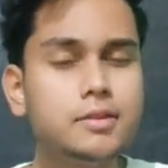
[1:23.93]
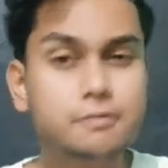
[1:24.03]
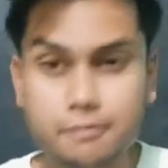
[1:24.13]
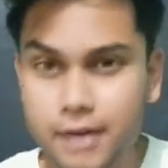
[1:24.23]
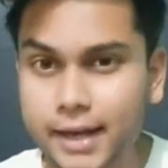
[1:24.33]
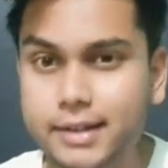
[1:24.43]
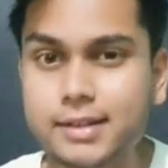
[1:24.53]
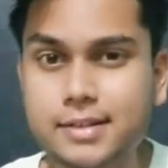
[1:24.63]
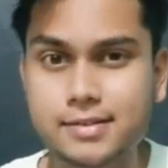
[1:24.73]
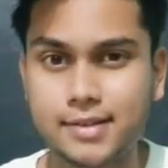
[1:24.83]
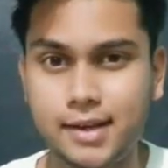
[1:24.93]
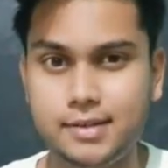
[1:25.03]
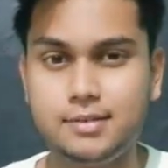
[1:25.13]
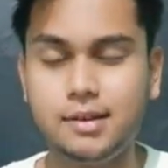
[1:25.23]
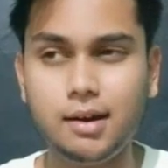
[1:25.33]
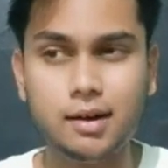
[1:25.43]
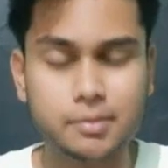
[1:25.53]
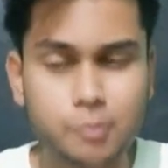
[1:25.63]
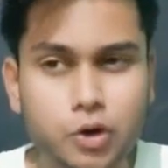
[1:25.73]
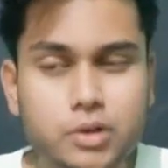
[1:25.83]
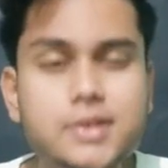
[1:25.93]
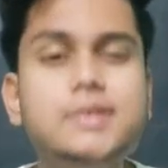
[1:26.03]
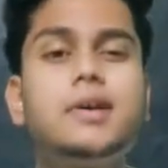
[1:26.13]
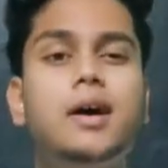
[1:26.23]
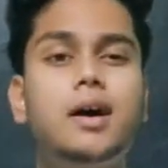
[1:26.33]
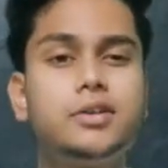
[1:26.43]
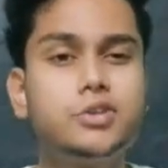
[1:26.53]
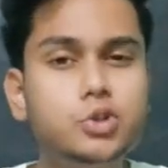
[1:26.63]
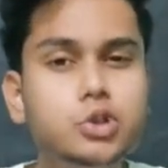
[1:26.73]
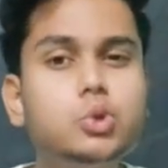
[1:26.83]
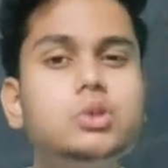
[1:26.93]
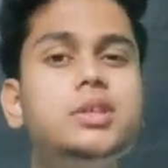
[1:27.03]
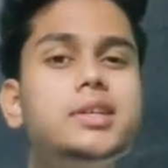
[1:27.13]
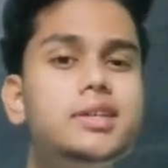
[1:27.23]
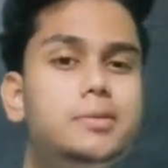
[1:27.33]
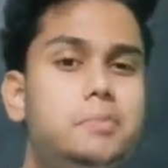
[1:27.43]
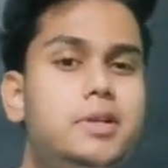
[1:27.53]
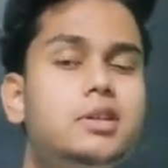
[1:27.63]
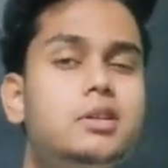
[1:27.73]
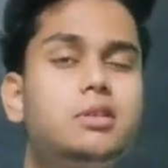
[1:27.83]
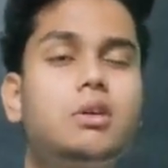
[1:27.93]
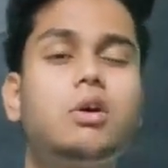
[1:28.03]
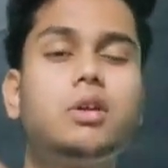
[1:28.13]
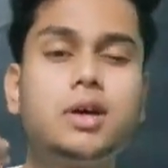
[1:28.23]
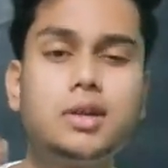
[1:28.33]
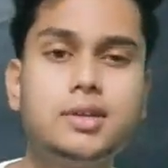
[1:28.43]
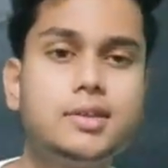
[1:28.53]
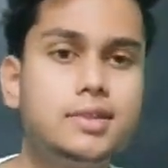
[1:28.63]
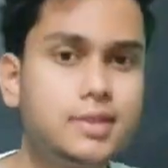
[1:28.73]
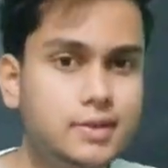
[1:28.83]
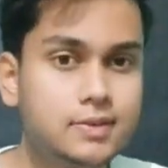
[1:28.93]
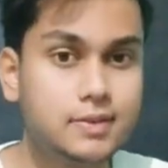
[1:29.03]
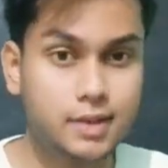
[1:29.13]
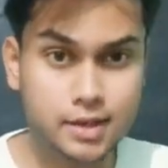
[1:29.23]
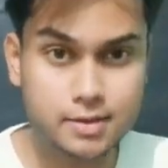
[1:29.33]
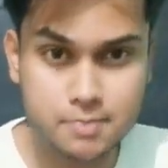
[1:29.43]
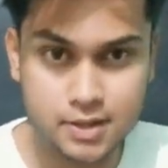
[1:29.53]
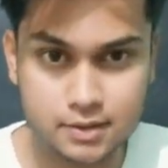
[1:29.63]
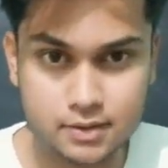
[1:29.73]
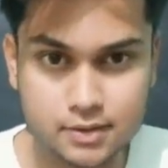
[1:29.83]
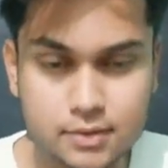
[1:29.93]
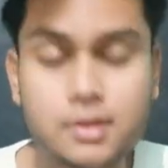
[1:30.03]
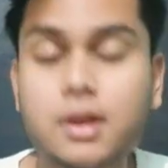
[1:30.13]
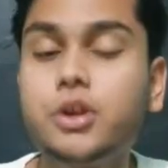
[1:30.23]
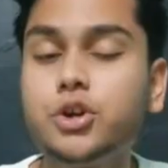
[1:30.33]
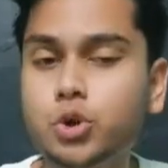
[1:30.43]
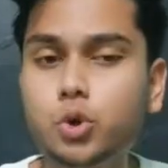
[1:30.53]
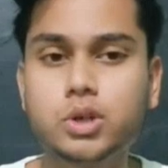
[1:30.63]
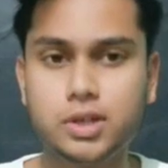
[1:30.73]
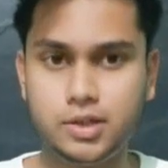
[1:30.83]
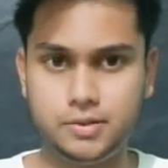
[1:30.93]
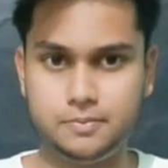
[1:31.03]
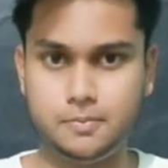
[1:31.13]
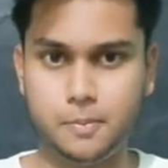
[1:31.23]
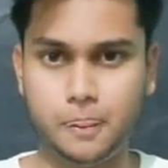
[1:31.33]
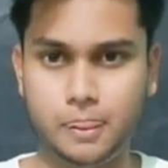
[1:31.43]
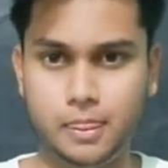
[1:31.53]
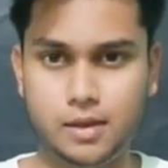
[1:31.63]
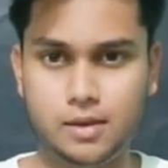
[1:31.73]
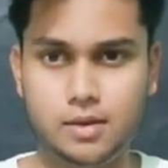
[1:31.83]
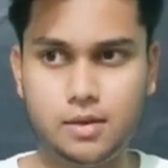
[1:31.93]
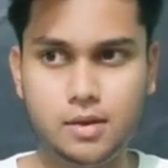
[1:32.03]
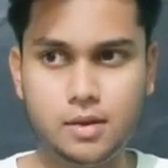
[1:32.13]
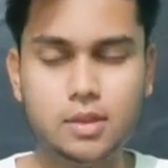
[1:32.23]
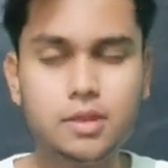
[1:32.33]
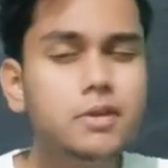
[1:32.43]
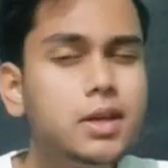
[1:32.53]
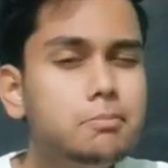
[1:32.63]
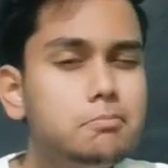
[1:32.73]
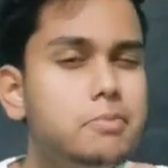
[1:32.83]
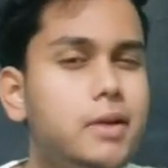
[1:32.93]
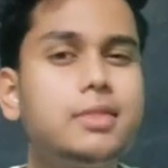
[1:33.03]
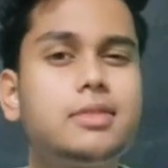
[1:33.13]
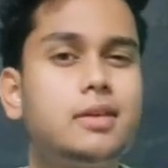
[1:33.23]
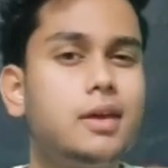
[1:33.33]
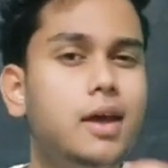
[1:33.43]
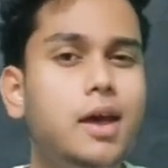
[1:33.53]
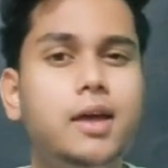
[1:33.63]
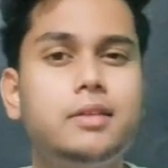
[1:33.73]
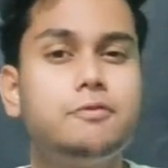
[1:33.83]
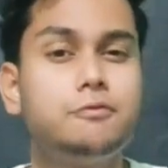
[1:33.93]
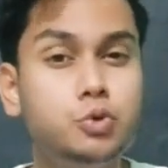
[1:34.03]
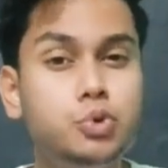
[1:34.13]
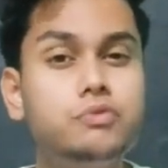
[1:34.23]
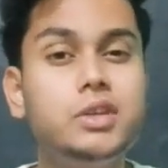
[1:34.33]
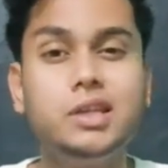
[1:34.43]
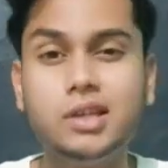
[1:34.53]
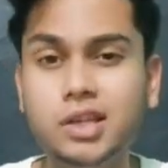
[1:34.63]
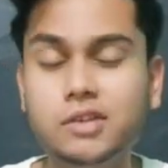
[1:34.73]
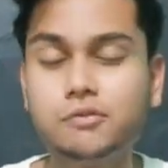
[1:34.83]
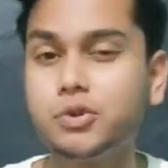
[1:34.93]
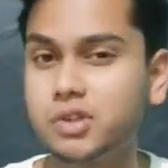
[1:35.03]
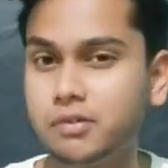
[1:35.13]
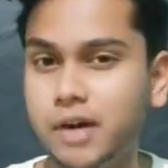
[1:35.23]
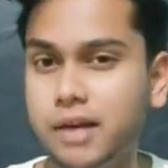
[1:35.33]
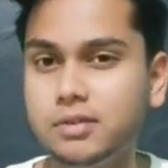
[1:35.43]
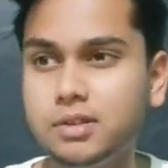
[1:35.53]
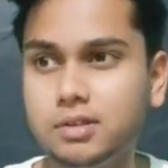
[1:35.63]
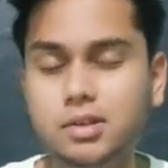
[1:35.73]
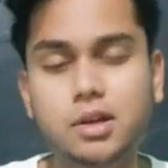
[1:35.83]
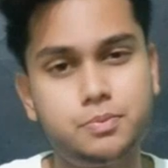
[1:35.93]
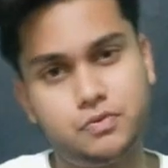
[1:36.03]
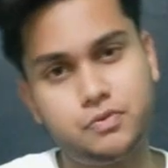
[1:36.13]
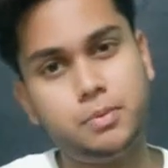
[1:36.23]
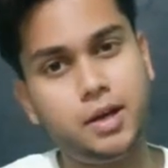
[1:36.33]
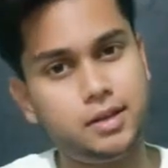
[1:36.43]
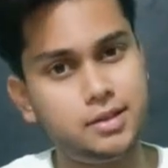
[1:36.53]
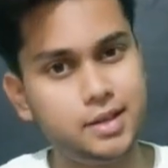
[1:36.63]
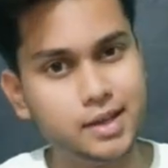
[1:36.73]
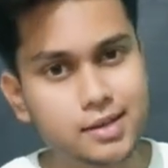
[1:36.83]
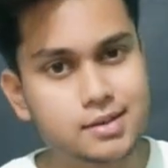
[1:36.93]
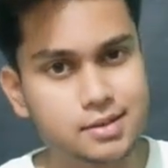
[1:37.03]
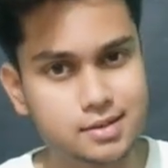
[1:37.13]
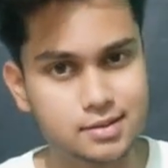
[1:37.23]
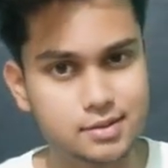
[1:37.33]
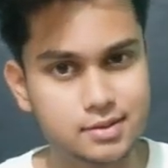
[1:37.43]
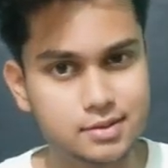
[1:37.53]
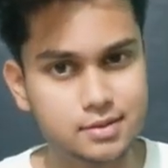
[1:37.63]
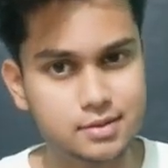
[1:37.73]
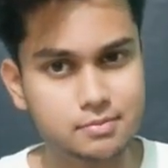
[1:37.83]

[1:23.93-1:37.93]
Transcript: The fact is that our bodies are totally dependent on other things and beings. Totally. The very breath and food we need for survival comes from other entities.